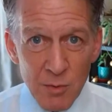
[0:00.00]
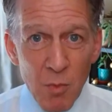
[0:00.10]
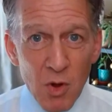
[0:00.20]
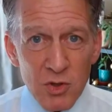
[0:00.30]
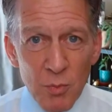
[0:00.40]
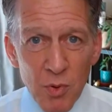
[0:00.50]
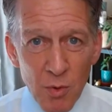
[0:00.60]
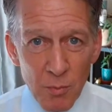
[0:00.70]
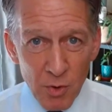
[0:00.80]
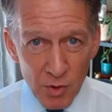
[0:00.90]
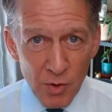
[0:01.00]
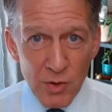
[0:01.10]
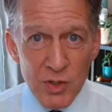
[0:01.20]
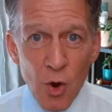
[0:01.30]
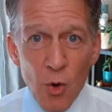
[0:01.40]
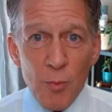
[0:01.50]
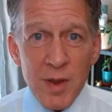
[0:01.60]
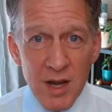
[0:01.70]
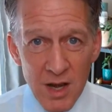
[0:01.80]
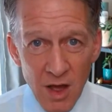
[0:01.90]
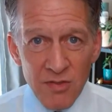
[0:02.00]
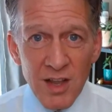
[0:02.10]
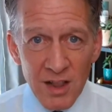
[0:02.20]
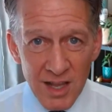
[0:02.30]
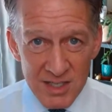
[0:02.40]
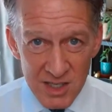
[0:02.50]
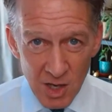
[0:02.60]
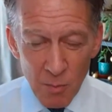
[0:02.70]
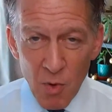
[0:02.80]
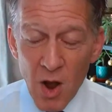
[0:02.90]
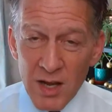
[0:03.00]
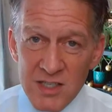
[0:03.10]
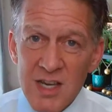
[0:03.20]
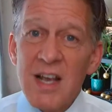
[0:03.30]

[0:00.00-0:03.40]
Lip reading: multiple murderers home in nothing less than a box,